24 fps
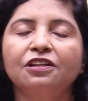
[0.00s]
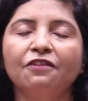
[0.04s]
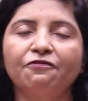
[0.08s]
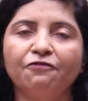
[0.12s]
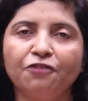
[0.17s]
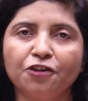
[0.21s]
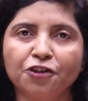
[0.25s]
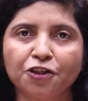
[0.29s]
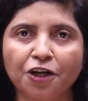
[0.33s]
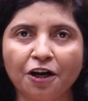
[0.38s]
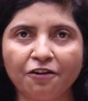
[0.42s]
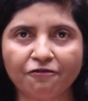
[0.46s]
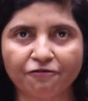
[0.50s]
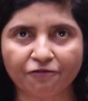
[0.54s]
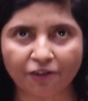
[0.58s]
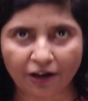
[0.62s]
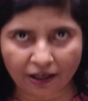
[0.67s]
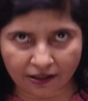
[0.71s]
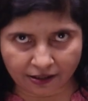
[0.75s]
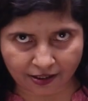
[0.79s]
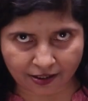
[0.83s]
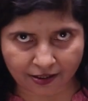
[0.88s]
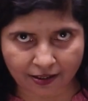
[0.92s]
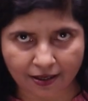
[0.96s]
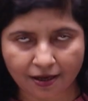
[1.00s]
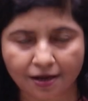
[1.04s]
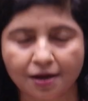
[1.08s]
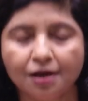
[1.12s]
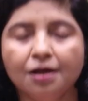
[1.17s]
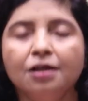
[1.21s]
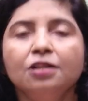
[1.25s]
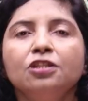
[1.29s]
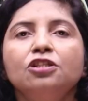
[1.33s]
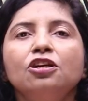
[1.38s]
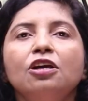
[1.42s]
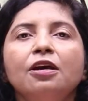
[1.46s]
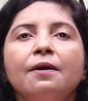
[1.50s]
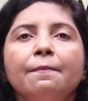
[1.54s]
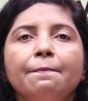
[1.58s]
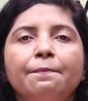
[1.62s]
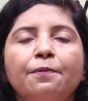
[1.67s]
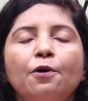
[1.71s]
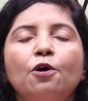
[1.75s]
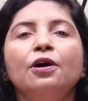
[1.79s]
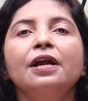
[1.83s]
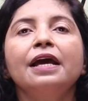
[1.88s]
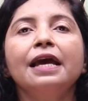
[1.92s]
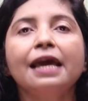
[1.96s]
sufficient funds to
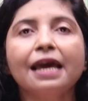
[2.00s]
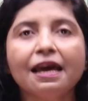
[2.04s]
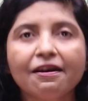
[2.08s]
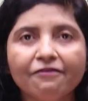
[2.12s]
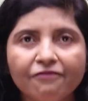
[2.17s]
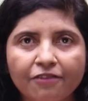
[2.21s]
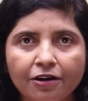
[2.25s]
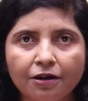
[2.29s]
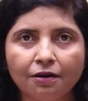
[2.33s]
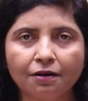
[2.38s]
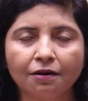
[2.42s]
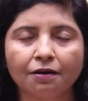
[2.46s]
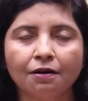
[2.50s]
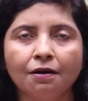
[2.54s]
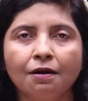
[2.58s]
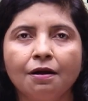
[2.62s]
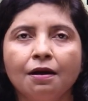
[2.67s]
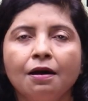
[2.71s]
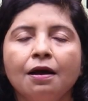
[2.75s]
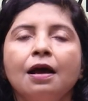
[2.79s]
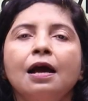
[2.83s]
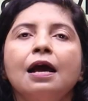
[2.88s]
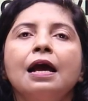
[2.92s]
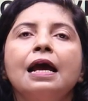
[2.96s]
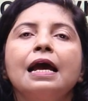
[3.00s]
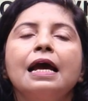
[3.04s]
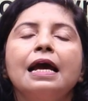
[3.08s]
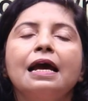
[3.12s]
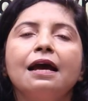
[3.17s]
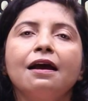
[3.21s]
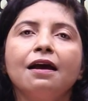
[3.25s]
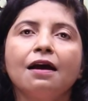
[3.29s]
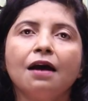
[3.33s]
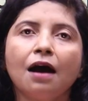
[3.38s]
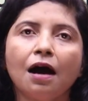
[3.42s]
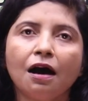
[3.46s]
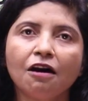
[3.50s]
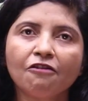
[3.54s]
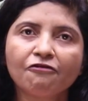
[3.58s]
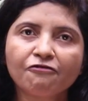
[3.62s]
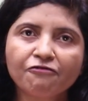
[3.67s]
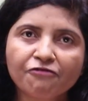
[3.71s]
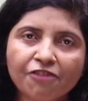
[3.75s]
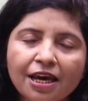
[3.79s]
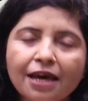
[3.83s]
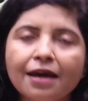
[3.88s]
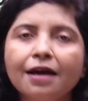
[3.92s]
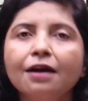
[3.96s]
import even a
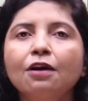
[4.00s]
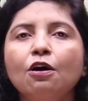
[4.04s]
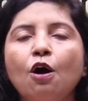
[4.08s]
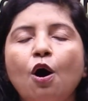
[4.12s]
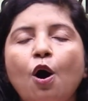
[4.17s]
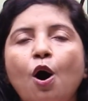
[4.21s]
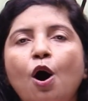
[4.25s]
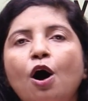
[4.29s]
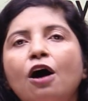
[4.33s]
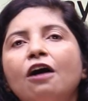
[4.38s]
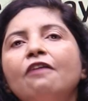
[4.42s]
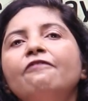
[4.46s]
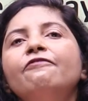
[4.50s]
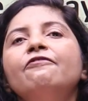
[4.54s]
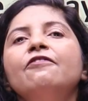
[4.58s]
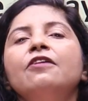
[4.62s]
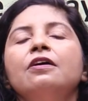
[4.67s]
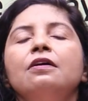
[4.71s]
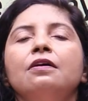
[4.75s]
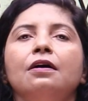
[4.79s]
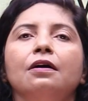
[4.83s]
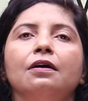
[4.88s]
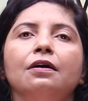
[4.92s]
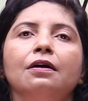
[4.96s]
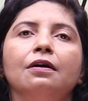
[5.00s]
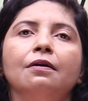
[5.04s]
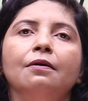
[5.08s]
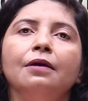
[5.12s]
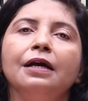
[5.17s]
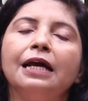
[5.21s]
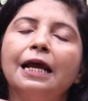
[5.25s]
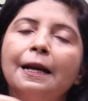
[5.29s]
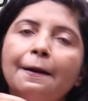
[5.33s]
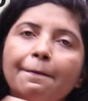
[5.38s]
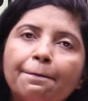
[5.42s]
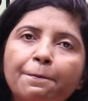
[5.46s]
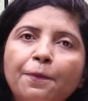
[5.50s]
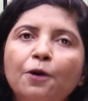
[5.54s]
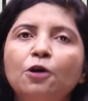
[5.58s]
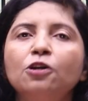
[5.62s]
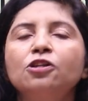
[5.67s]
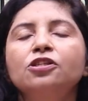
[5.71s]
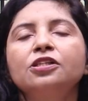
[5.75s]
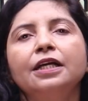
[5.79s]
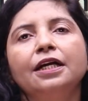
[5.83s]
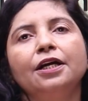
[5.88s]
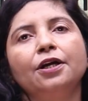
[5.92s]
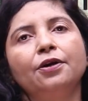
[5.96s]
week of
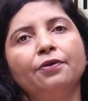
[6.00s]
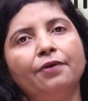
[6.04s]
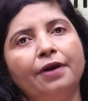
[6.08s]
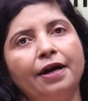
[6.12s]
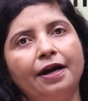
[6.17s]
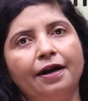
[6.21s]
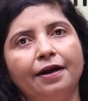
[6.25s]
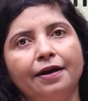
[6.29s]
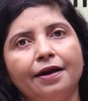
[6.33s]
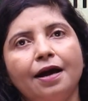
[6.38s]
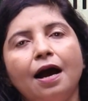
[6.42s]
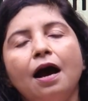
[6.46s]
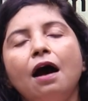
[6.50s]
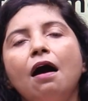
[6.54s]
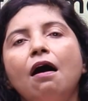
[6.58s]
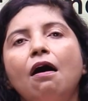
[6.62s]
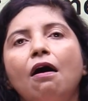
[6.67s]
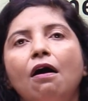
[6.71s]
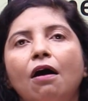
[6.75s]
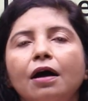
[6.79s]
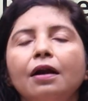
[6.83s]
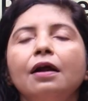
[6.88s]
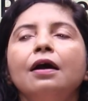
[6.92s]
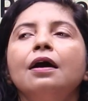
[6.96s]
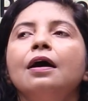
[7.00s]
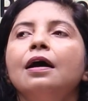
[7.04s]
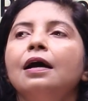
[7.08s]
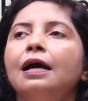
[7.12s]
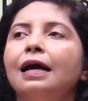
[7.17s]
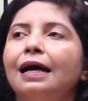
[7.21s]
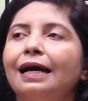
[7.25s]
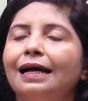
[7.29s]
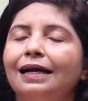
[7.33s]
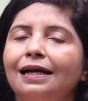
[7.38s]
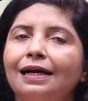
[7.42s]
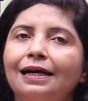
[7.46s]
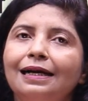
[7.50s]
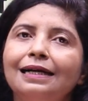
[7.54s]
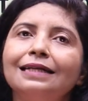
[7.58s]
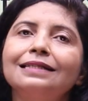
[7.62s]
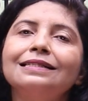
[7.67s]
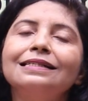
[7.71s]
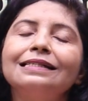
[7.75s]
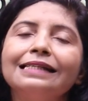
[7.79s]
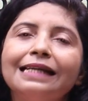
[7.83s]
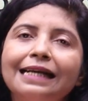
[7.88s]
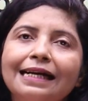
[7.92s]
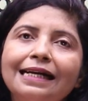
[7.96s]
inputs into India or
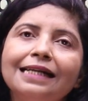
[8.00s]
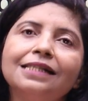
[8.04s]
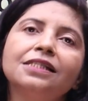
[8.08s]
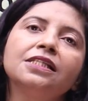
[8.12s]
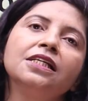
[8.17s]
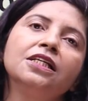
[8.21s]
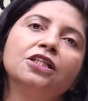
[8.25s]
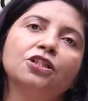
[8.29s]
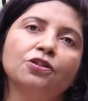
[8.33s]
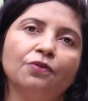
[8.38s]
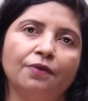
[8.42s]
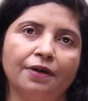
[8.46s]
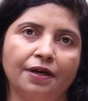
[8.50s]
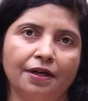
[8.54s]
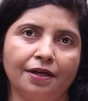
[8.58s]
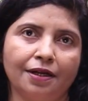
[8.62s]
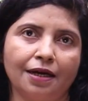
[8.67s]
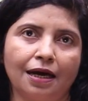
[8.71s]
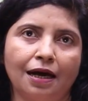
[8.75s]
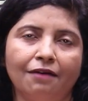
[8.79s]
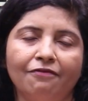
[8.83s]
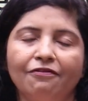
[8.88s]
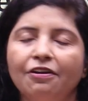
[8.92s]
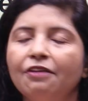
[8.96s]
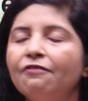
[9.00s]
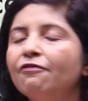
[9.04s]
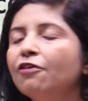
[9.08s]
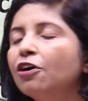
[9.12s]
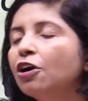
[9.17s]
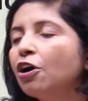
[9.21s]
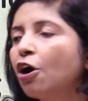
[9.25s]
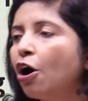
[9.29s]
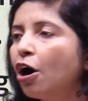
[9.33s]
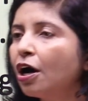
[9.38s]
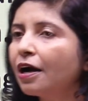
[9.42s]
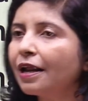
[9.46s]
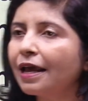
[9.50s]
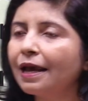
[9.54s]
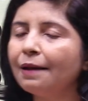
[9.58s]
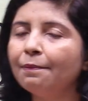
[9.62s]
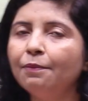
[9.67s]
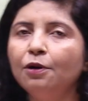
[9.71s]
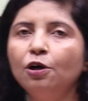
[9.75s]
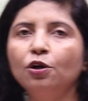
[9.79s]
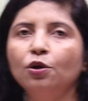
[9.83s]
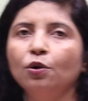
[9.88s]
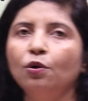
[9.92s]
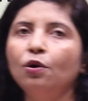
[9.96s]
its needs into India. We were not
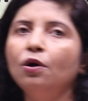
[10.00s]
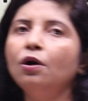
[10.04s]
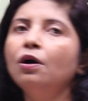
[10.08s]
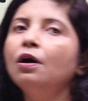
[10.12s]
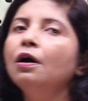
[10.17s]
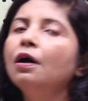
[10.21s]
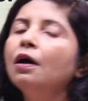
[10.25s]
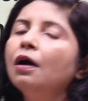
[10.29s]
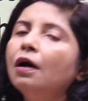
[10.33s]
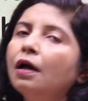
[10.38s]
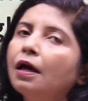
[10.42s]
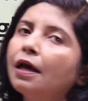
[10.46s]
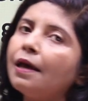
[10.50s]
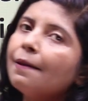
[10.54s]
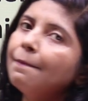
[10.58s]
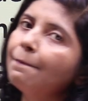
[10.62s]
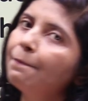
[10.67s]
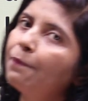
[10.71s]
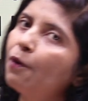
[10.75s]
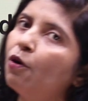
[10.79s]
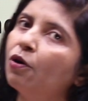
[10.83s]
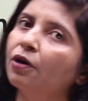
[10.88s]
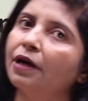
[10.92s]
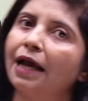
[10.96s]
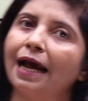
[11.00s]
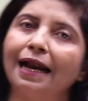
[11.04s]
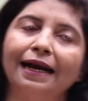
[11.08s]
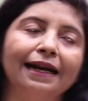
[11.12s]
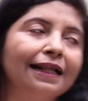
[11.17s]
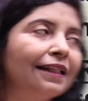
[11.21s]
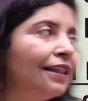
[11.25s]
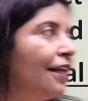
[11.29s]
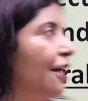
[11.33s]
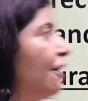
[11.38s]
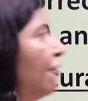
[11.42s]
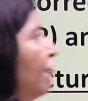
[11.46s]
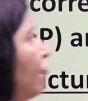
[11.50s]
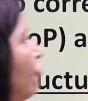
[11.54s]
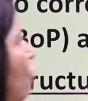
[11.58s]
able to import anything